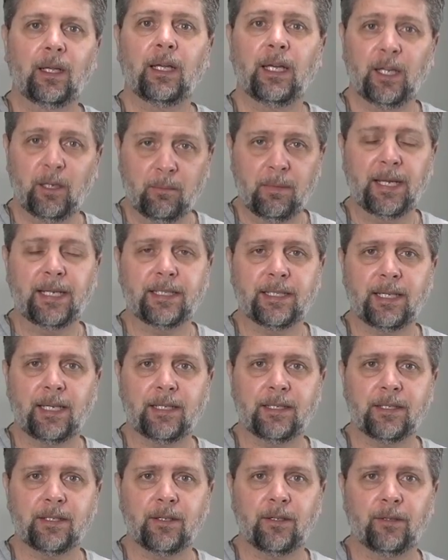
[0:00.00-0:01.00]
It'll make
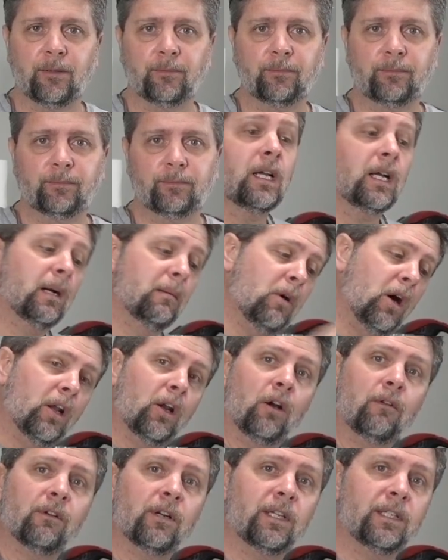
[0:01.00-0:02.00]
sense too. Come on
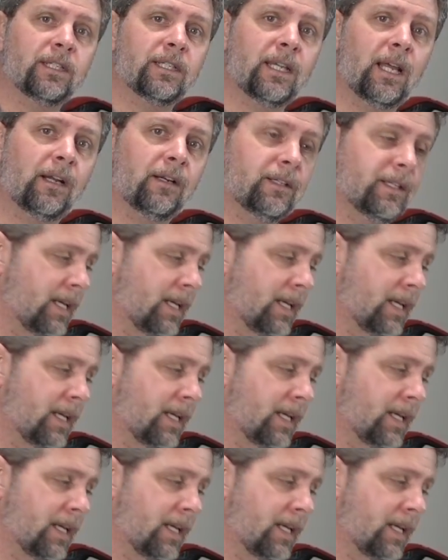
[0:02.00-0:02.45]
over to the center